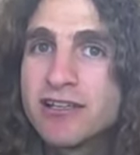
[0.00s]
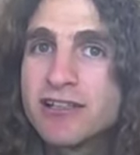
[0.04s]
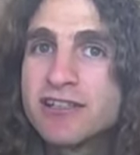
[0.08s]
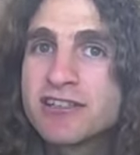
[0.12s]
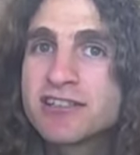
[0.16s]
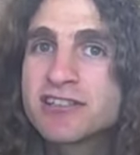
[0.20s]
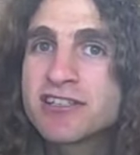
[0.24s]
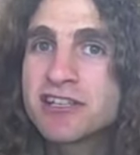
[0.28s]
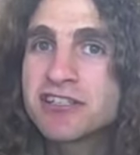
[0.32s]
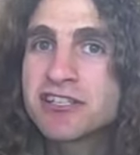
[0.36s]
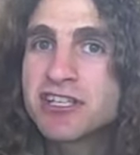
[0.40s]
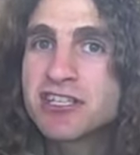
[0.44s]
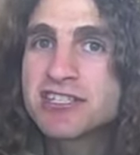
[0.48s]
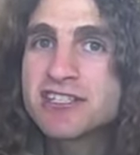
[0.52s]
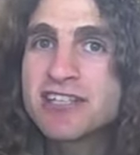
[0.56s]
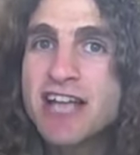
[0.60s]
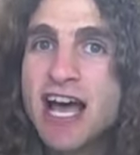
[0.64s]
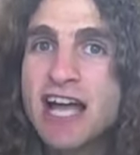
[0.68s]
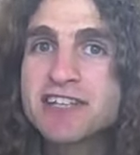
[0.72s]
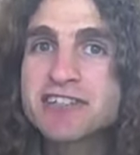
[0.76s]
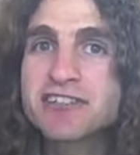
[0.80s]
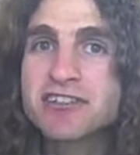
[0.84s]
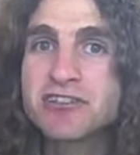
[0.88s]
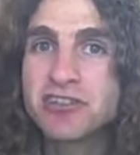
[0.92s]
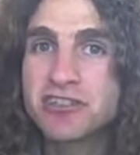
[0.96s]
such as
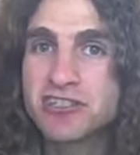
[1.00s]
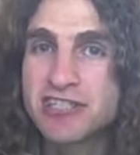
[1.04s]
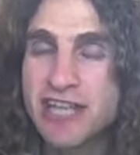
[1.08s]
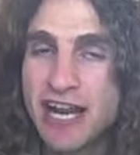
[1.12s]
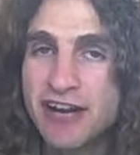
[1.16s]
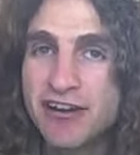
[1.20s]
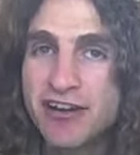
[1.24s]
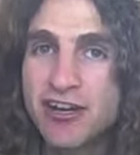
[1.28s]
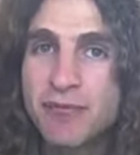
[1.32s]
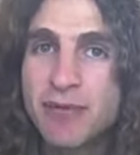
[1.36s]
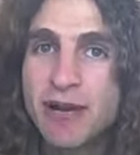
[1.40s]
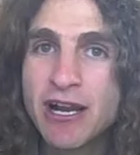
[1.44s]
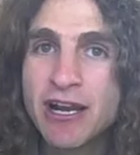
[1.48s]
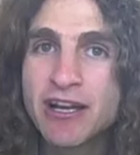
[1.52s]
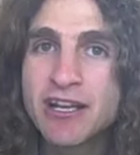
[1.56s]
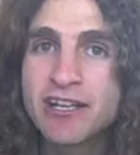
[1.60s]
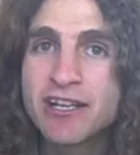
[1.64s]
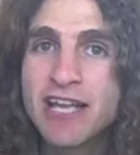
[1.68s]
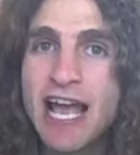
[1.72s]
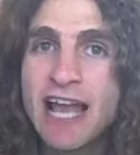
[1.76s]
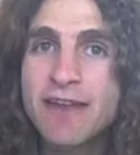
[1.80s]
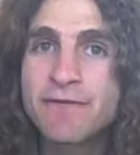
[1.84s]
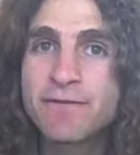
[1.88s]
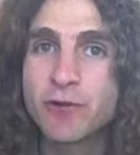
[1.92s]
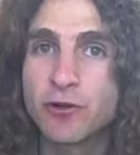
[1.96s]
nuts or standard American
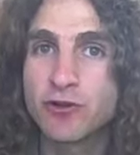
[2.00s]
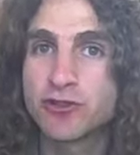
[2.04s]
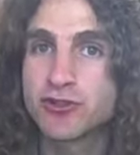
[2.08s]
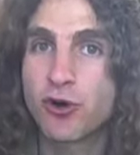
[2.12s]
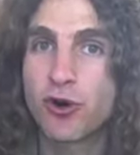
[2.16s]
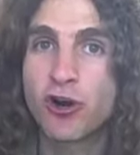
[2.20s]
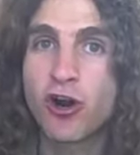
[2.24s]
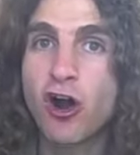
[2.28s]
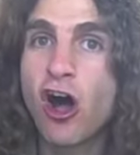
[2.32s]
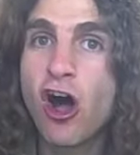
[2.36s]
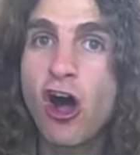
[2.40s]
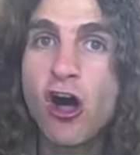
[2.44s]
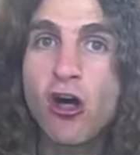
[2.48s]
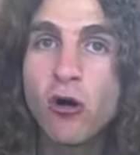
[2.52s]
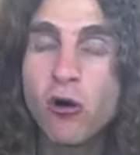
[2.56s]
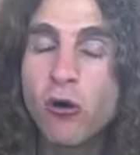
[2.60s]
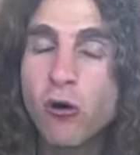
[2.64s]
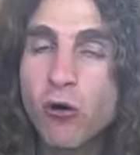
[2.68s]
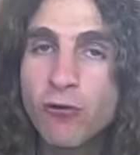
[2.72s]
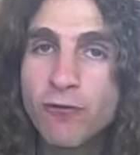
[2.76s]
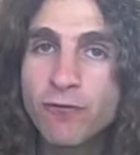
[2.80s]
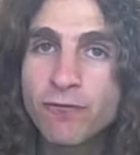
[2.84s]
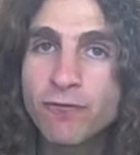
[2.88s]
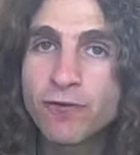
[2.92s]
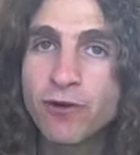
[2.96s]
diet foods, or all
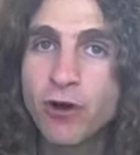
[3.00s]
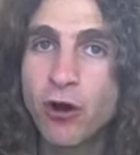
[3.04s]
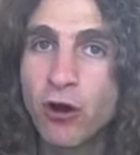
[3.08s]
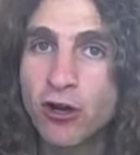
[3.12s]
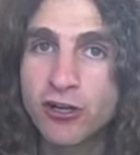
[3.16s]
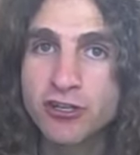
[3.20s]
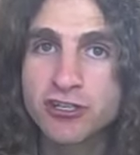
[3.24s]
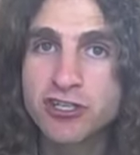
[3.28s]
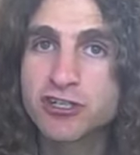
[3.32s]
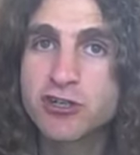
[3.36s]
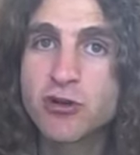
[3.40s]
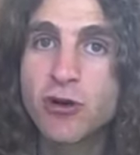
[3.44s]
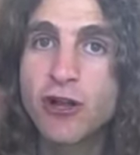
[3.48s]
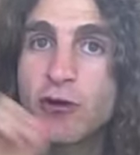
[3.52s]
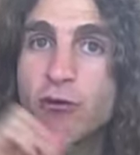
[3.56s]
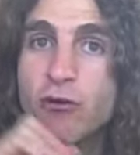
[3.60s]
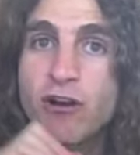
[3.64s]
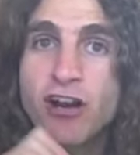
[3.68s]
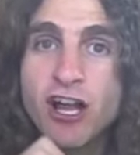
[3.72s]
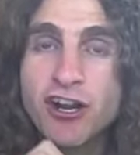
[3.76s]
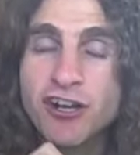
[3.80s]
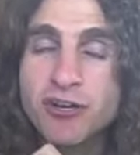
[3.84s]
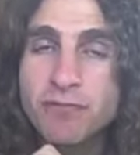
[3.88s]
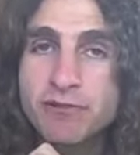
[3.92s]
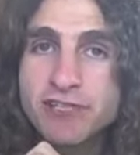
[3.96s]
whole, or just going
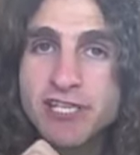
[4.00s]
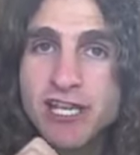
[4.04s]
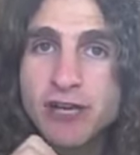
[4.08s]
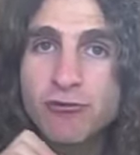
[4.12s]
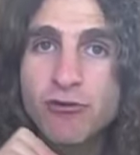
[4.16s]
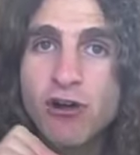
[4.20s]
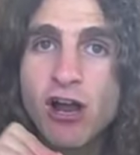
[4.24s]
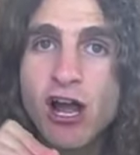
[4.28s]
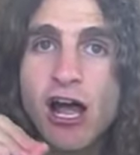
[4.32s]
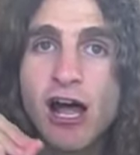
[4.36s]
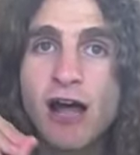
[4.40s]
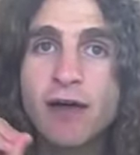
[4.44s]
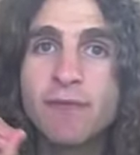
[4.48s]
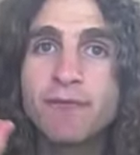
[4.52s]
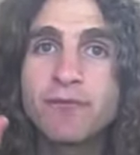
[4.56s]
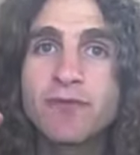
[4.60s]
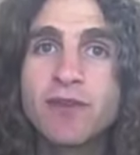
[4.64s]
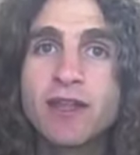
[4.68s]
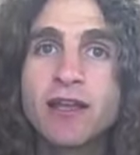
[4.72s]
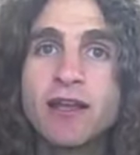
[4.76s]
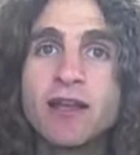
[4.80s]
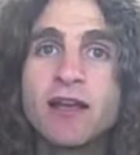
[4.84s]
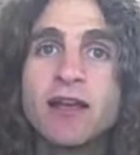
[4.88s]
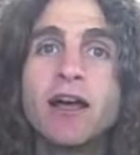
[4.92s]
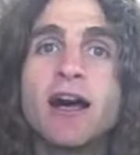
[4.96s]
100% raw,
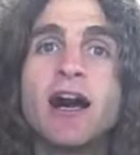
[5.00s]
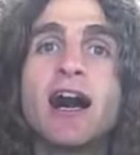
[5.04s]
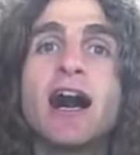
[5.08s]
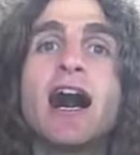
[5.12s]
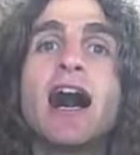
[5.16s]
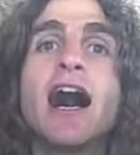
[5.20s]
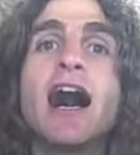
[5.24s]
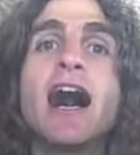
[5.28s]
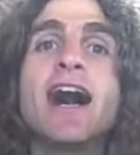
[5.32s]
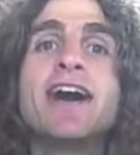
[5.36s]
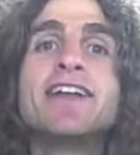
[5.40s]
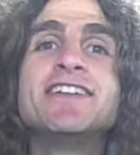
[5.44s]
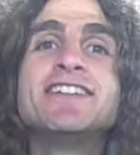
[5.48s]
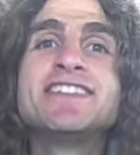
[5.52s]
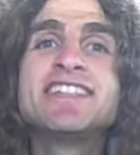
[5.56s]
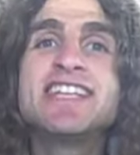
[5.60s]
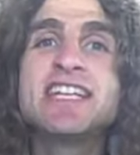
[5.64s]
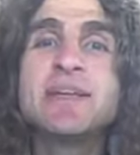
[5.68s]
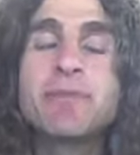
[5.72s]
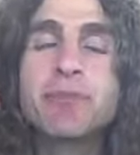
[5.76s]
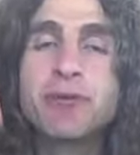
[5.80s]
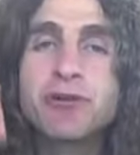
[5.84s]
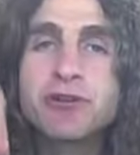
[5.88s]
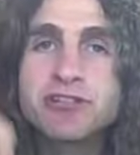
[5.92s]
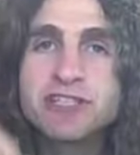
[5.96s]
a
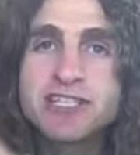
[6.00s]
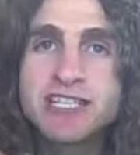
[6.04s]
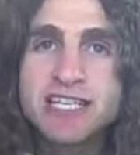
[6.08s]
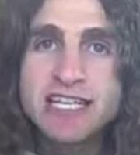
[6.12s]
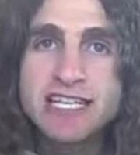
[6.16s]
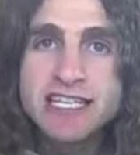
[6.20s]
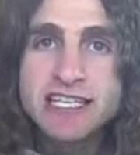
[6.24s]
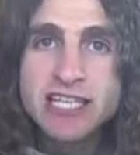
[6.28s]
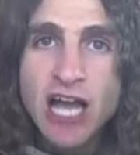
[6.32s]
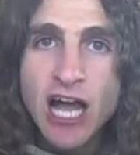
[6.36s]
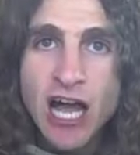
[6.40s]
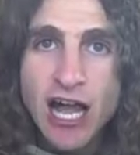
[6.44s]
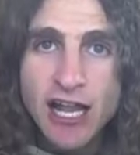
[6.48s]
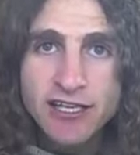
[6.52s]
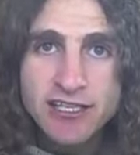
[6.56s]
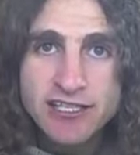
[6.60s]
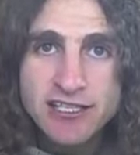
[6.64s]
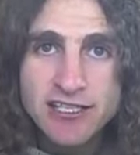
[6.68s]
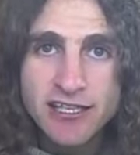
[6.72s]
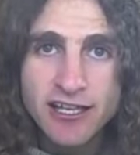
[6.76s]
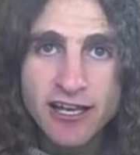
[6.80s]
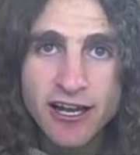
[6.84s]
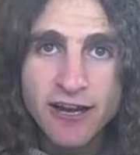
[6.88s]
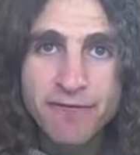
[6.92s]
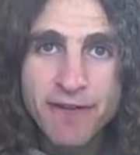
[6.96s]
deeper
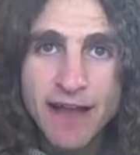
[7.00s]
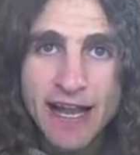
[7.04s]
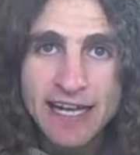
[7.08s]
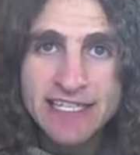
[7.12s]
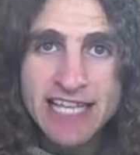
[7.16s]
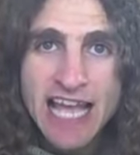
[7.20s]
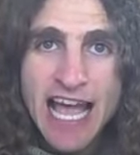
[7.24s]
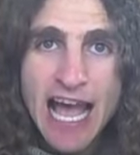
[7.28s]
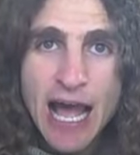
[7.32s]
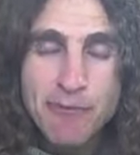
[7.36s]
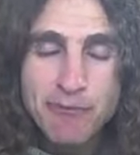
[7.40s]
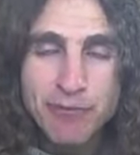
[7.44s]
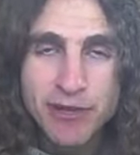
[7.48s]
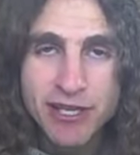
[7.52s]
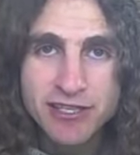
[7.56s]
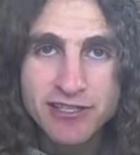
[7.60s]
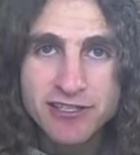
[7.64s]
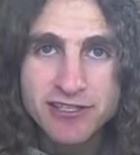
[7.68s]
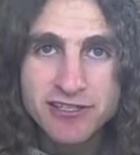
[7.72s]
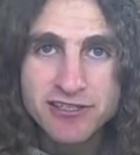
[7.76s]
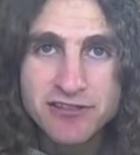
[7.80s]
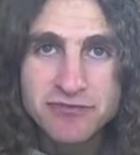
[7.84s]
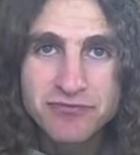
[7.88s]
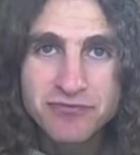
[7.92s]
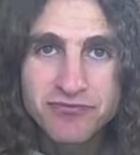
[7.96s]
detox effect
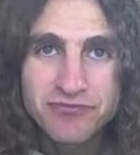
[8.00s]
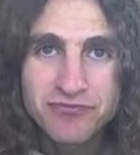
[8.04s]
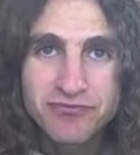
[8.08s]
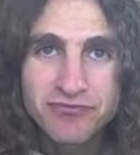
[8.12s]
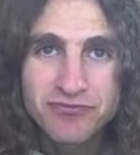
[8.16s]
happens.